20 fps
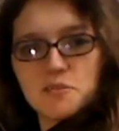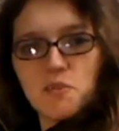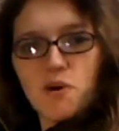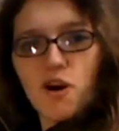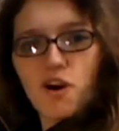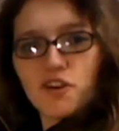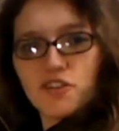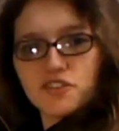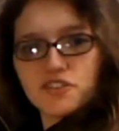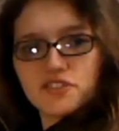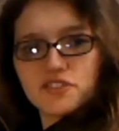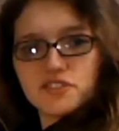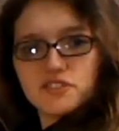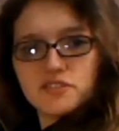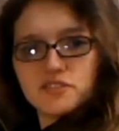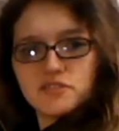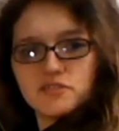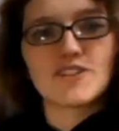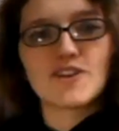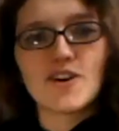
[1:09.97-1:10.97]
to
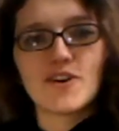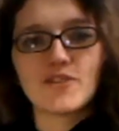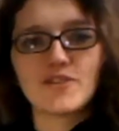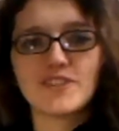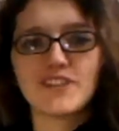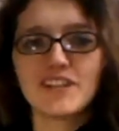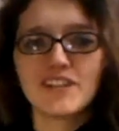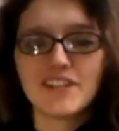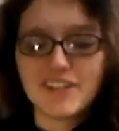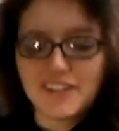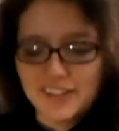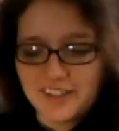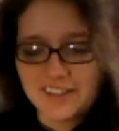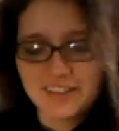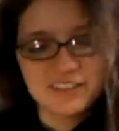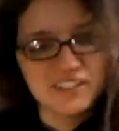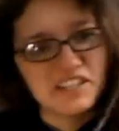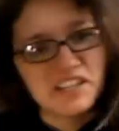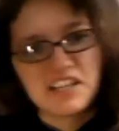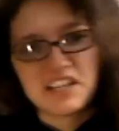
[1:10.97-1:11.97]
Mars. So
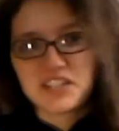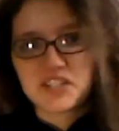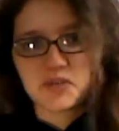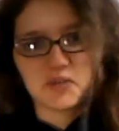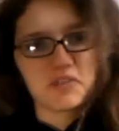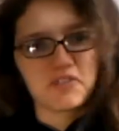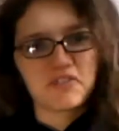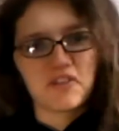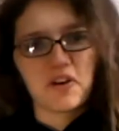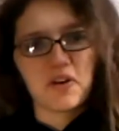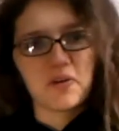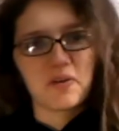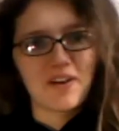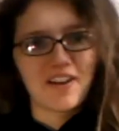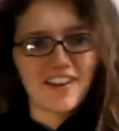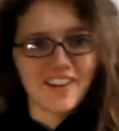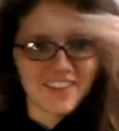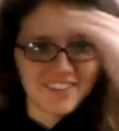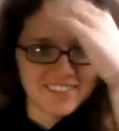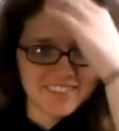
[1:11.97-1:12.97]
it's really far
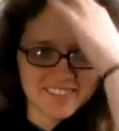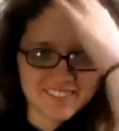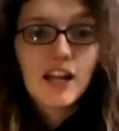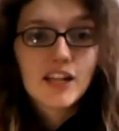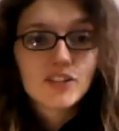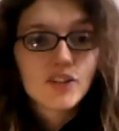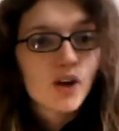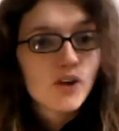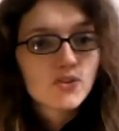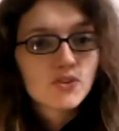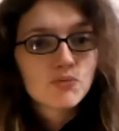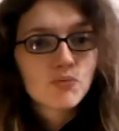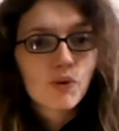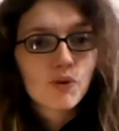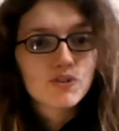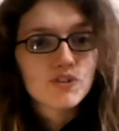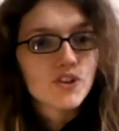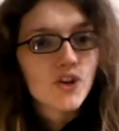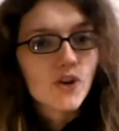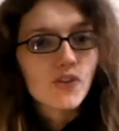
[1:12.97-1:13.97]
away. It's also
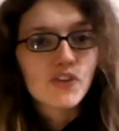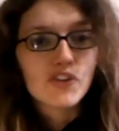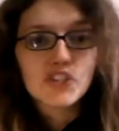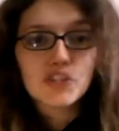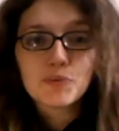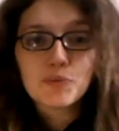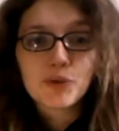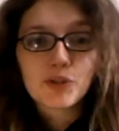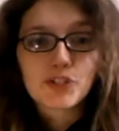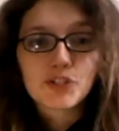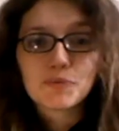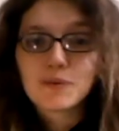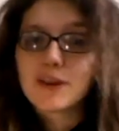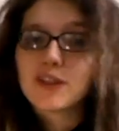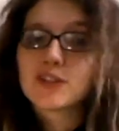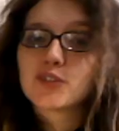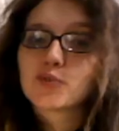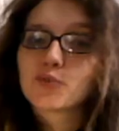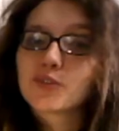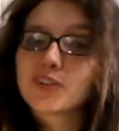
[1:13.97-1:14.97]
important to note that Jupiter
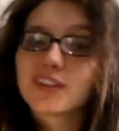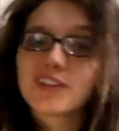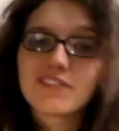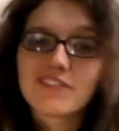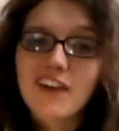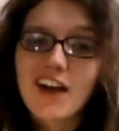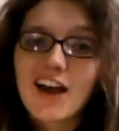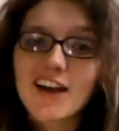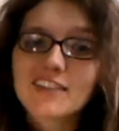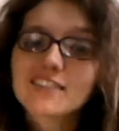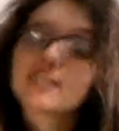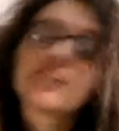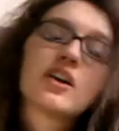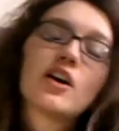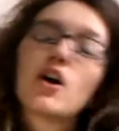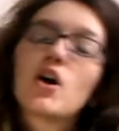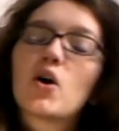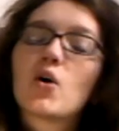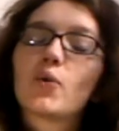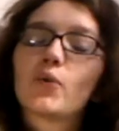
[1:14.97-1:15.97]
spins really
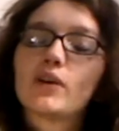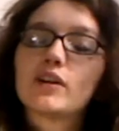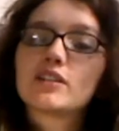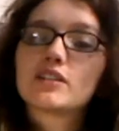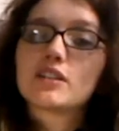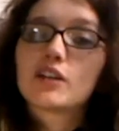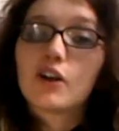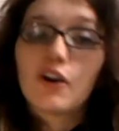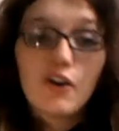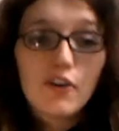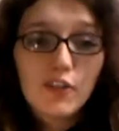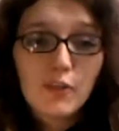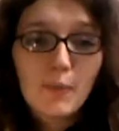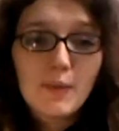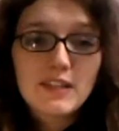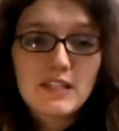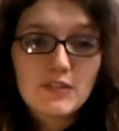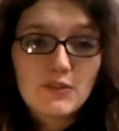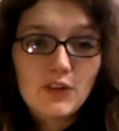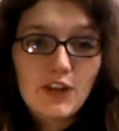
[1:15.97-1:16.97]
fast. Whereas Earth
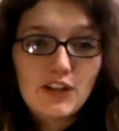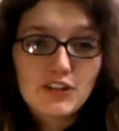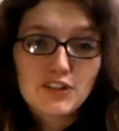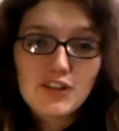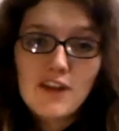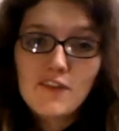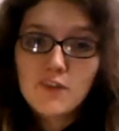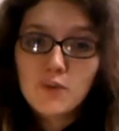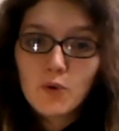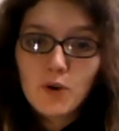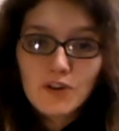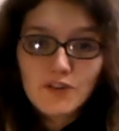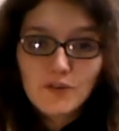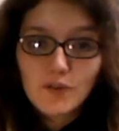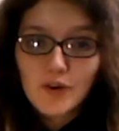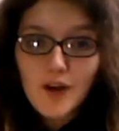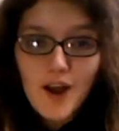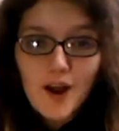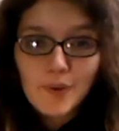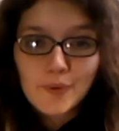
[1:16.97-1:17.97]
completes its rotation every
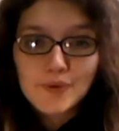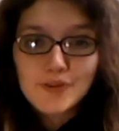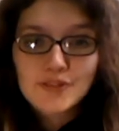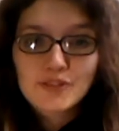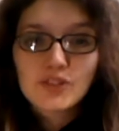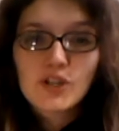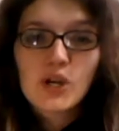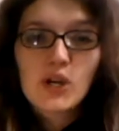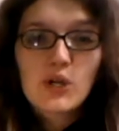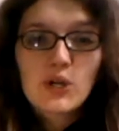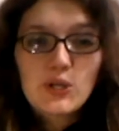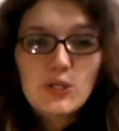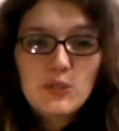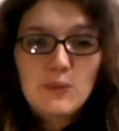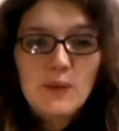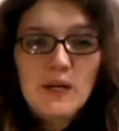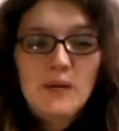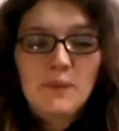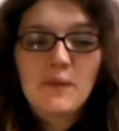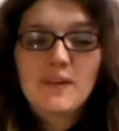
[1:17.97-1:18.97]
24 hours,
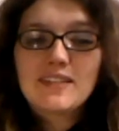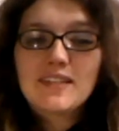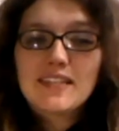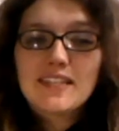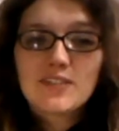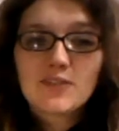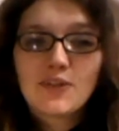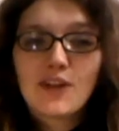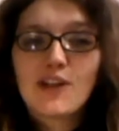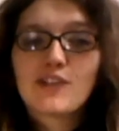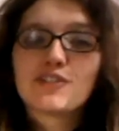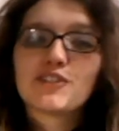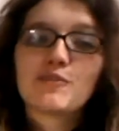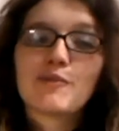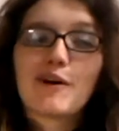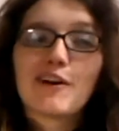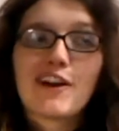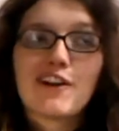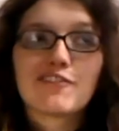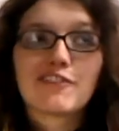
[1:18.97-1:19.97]
Jupiter completes its
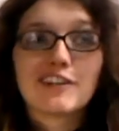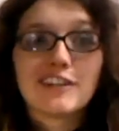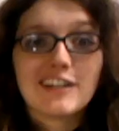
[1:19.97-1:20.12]
rotation about